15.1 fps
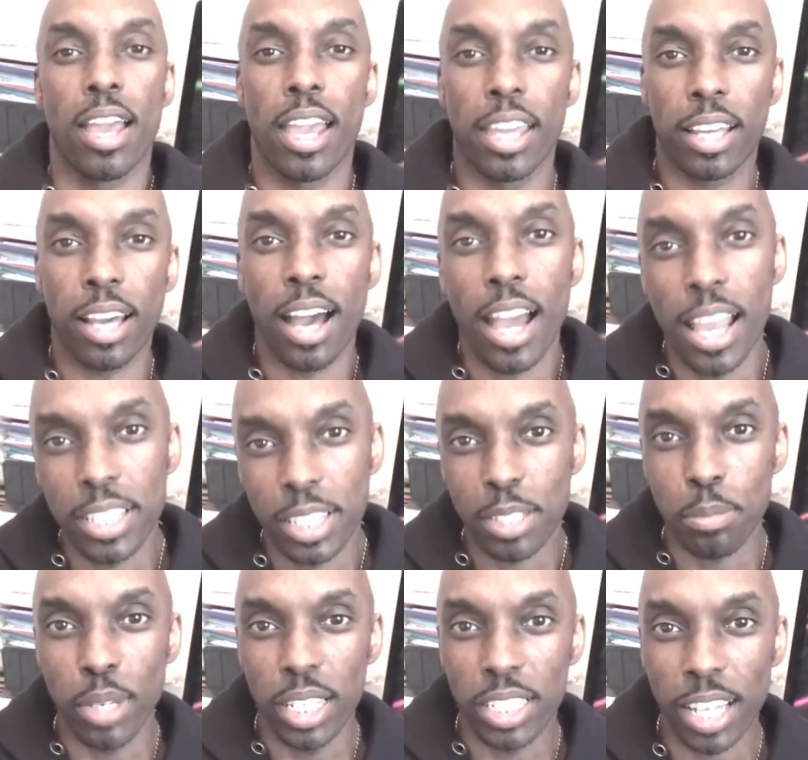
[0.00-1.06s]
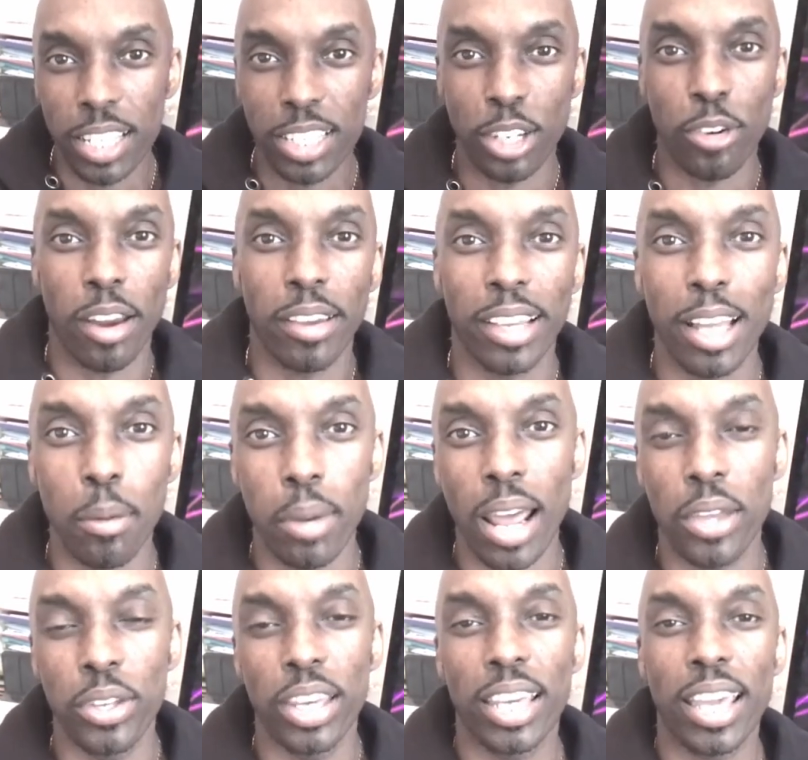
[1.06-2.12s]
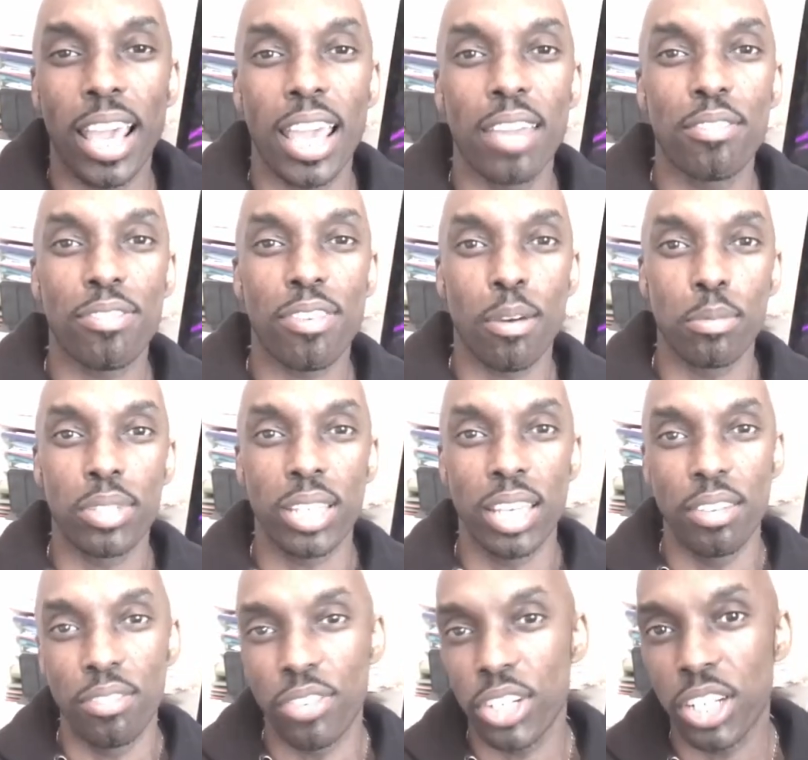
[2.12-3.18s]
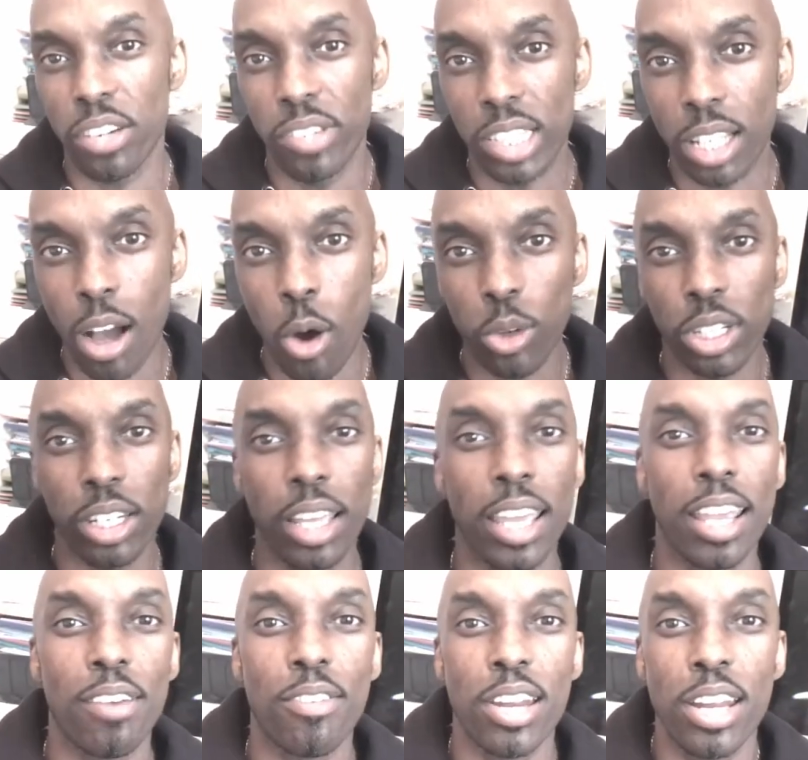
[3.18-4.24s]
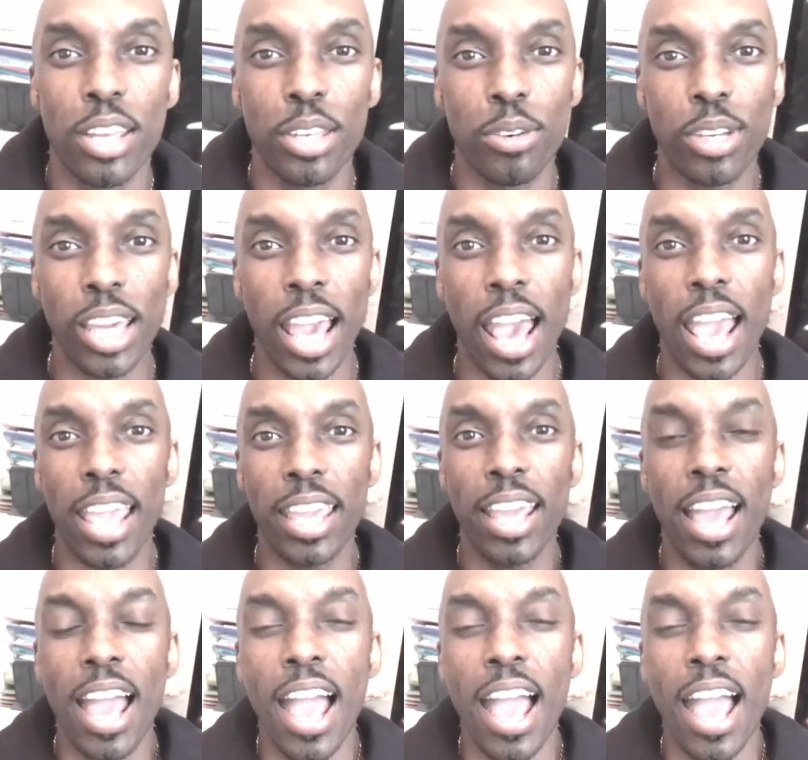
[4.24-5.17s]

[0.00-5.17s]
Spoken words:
Hey guys, it's me, Jason Gregory, coming at you again from Team Visionaries Golden here in the UK.